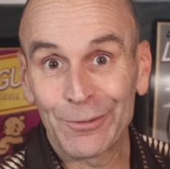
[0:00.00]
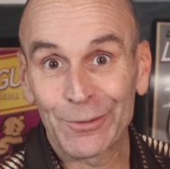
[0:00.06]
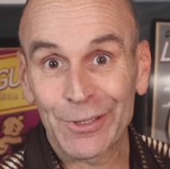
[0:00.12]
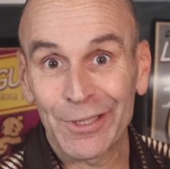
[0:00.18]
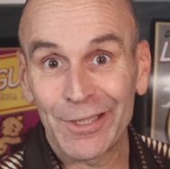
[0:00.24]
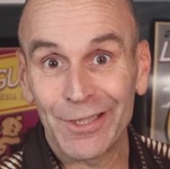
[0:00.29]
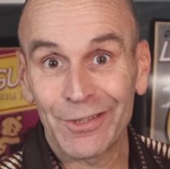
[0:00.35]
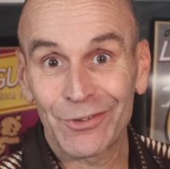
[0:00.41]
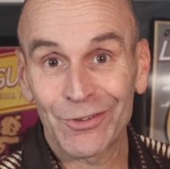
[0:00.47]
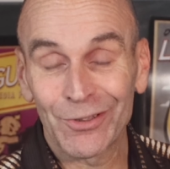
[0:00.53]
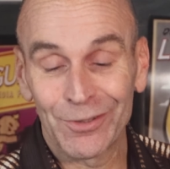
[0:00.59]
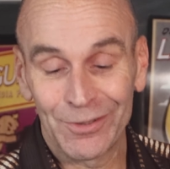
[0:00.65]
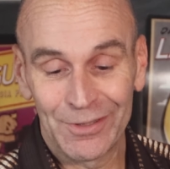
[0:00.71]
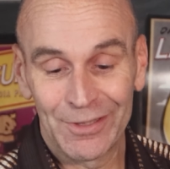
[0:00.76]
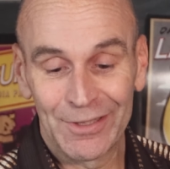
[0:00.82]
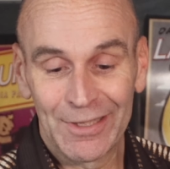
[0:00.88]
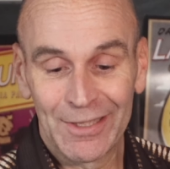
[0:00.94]
Okay,
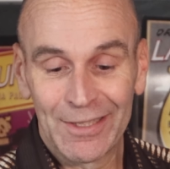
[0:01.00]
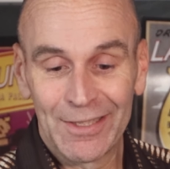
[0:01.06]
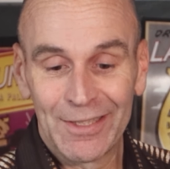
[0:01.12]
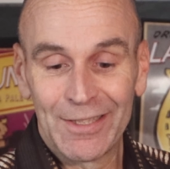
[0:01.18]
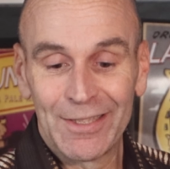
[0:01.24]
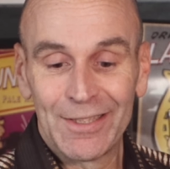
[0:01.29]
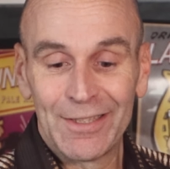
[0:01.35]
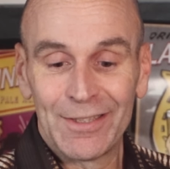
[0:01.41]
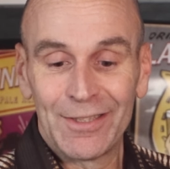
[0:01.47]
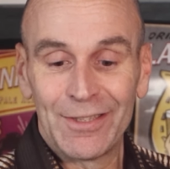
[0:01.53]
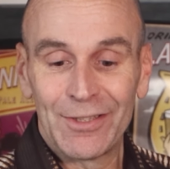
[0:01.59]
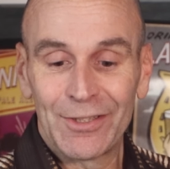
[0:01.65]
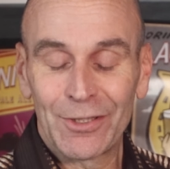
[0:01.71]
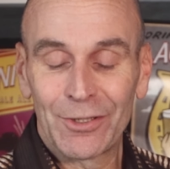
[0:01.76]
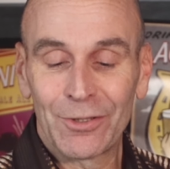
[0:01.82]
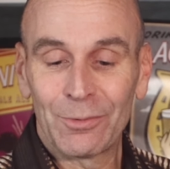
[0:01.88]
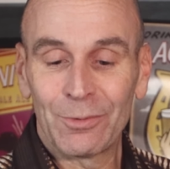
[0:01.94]
so
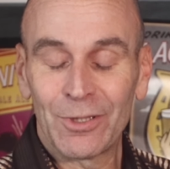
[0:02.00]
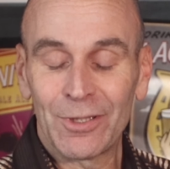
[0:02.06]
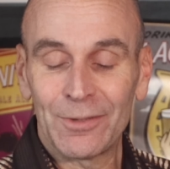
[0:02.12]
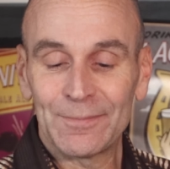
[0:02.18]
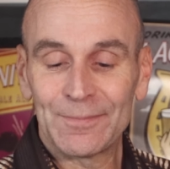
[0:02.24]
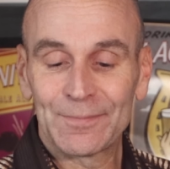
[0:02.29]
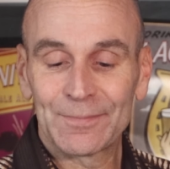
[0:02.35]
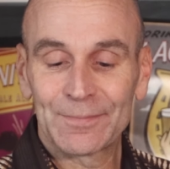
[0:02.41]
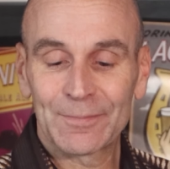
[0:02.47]
you know what?